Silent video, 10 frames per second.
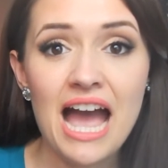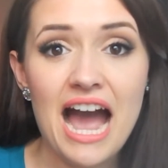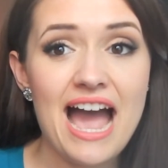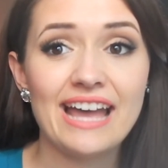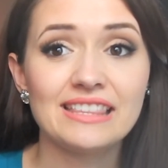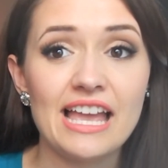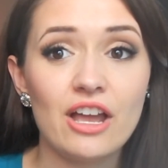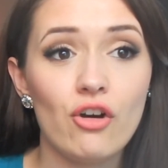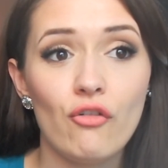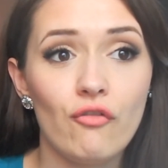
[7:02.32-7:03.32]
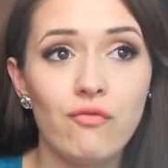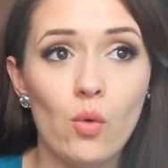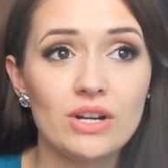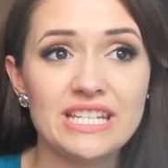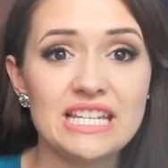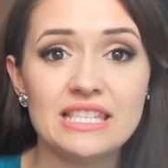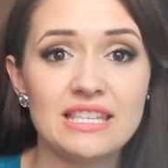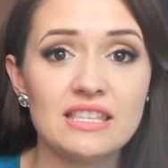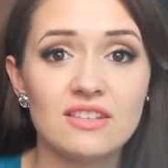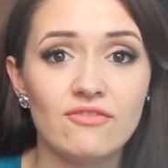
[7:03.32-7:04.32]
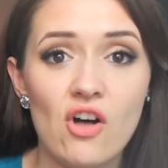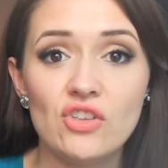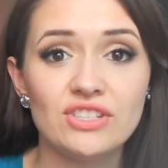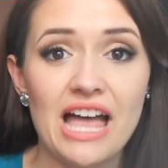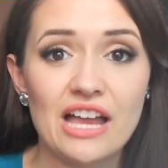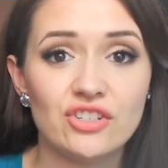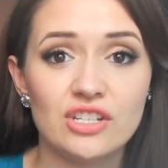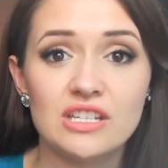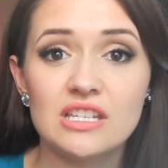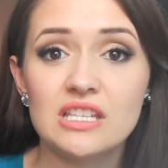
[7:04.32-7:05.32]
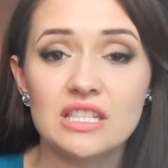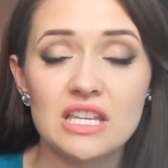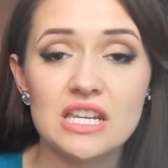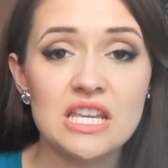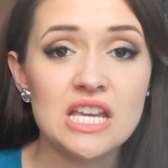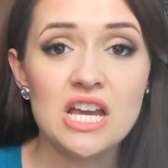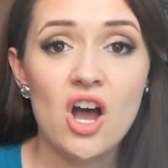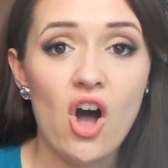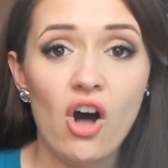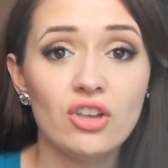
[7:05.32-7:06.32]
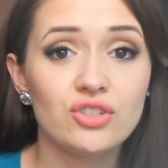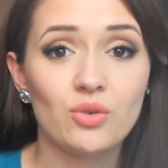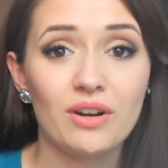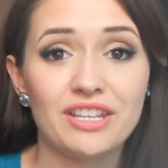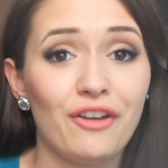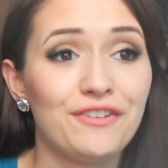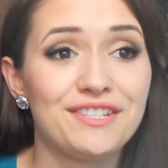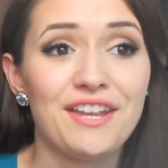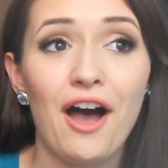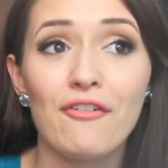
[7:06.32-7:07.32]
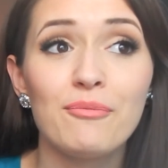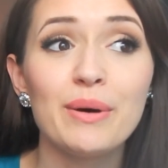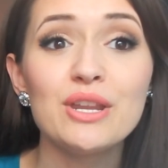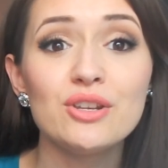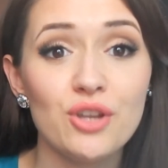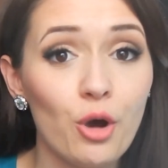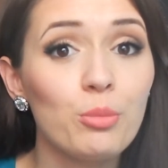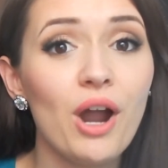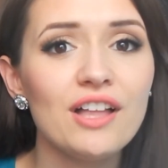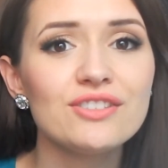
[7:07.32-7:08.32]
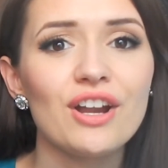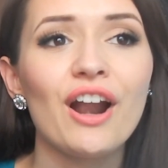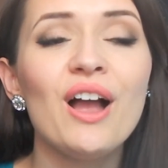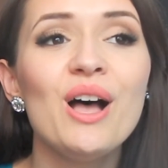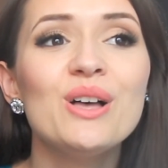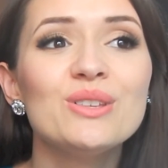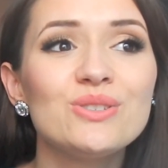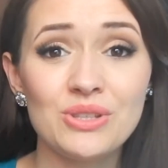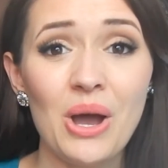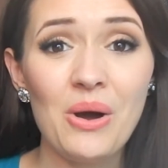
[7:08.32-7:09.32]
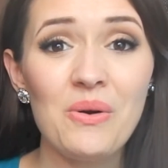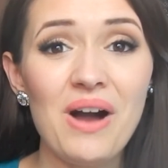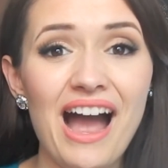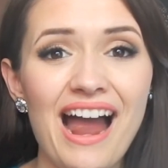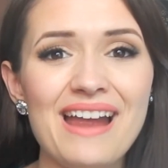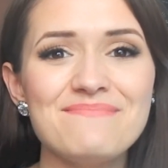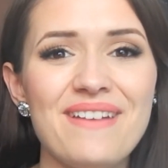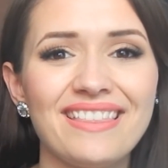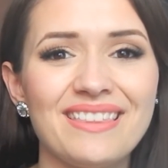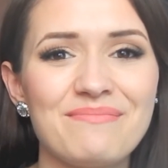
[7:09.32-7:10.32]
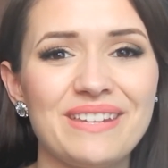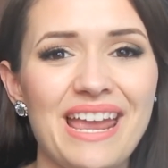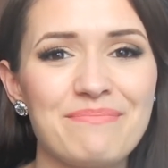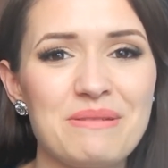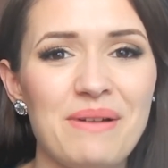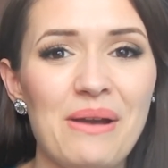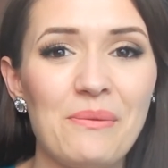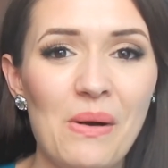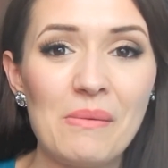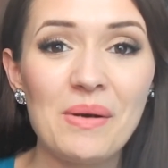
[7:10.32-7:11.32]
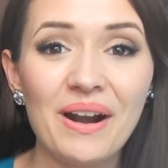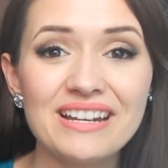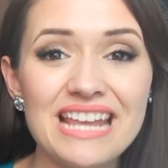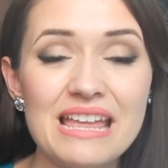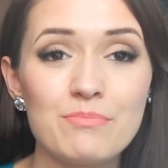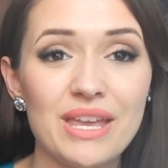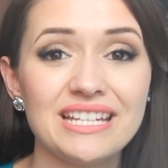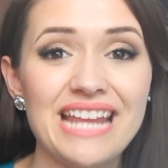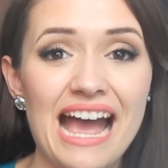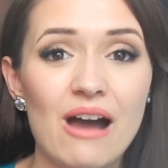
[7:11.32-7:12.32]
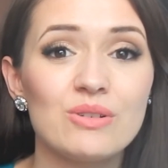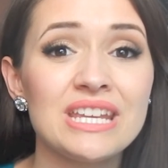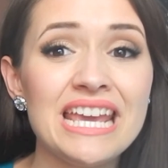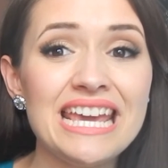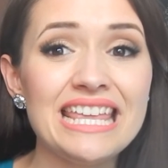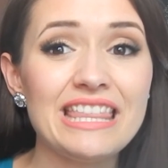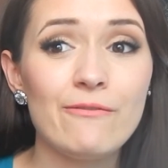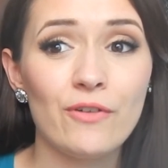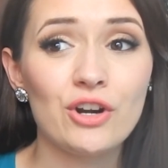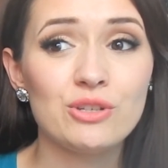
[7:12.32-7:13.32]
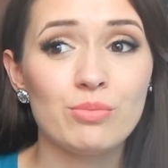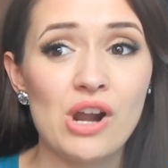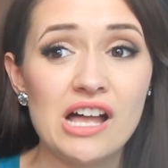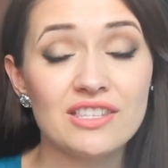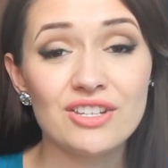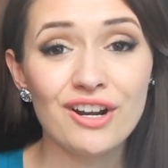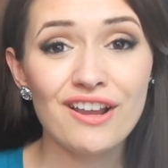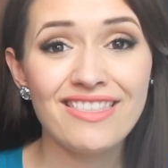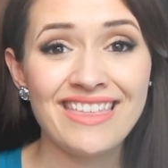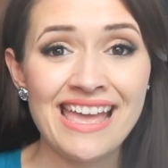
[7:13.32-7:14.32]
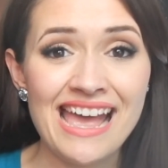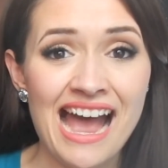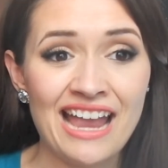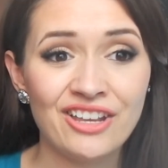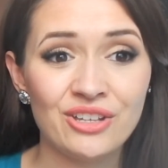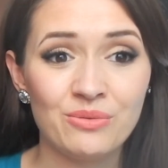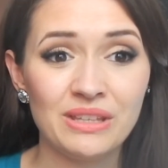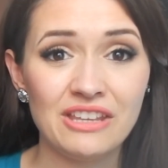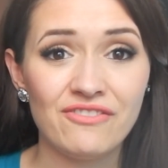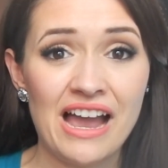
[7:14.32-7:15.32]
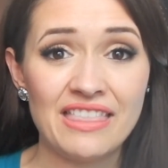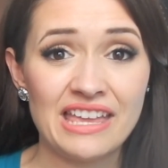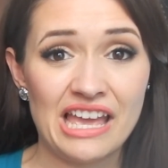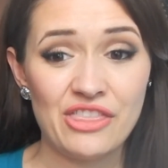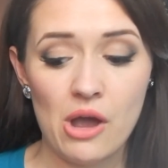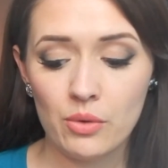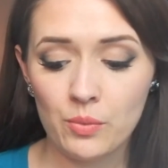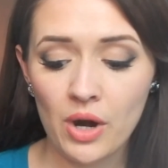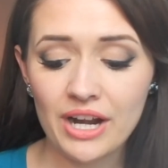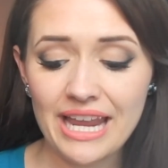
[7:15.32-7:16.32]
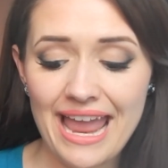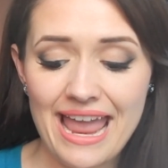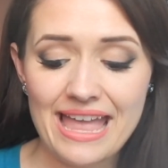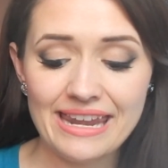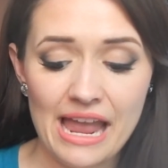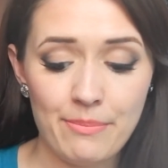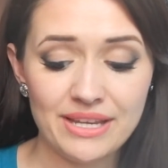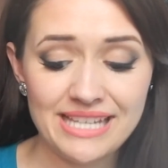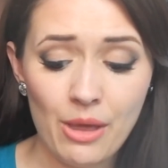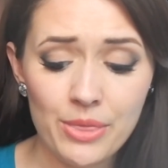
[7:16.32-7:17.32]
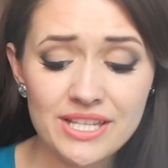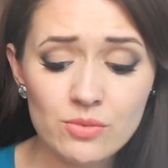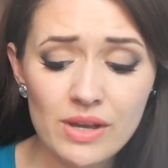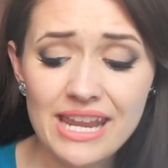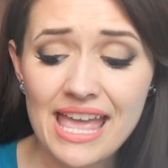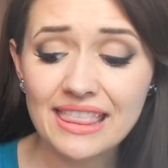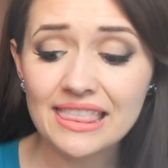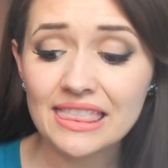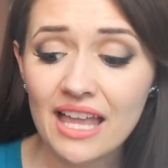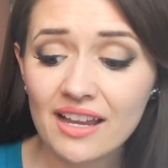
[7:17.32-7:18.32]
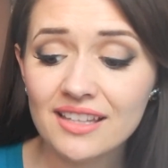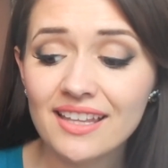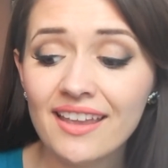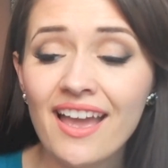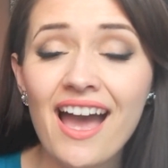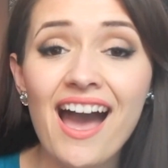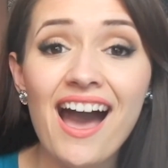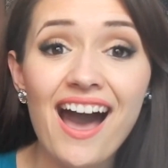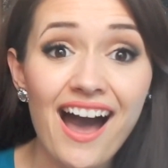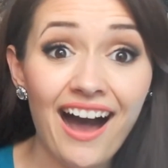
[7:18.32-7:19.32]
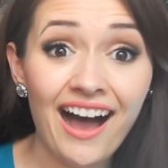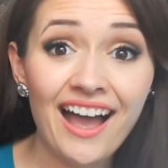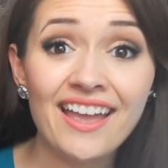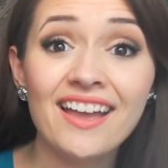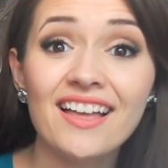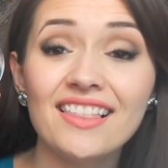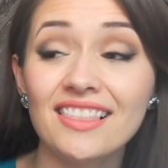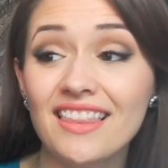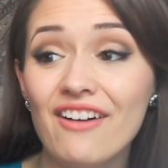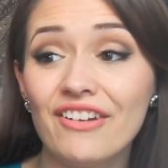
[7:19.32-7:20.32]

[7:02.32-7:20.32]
I had like 14 sets of false lashes and all sorts of stuff, but no bronzer. So I made them take me by Walmart and picked out the first bronzer that I could really find that I thought would work, and I picked out this one, and luckily I love